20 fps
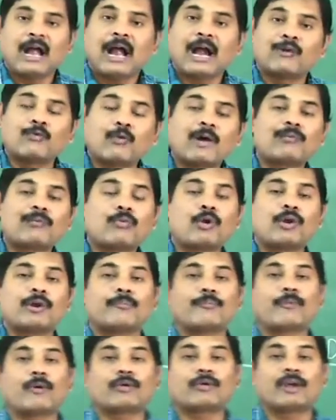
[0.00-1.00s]
And one
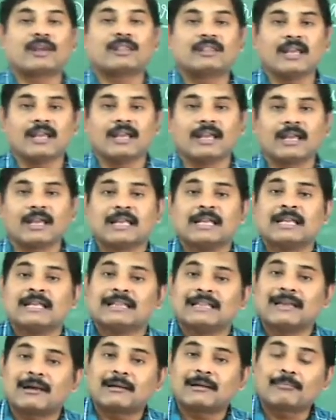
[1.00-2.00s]
more important
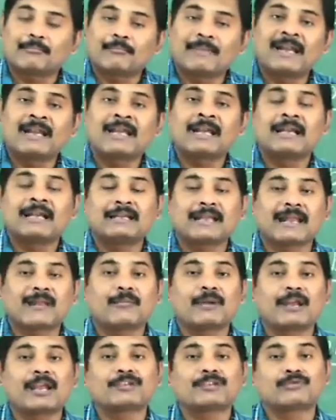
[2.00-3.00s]
thing, the medical
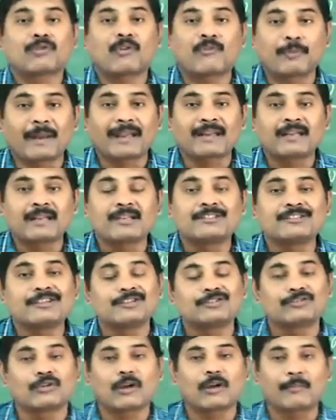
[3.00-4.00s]
termination of
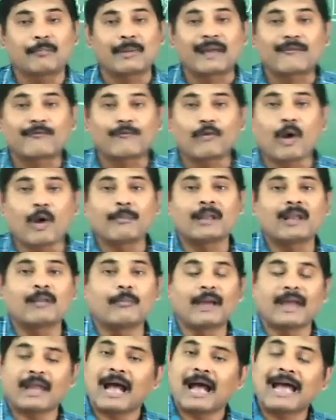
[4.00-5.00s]
pregnancies are
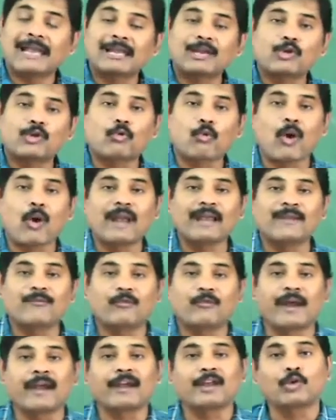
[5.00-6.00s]
performing by
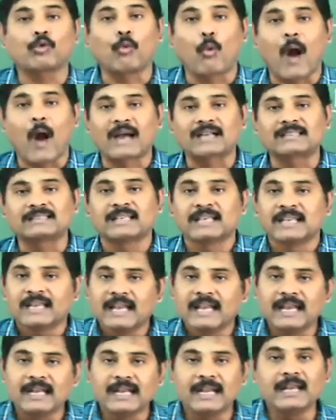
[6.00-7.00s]
unqualified works
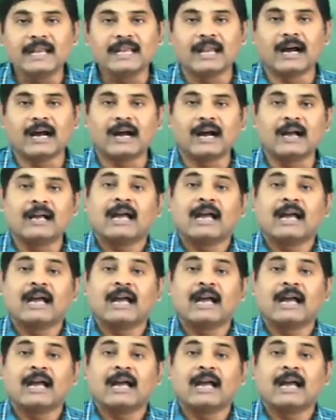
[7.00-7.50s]
in India,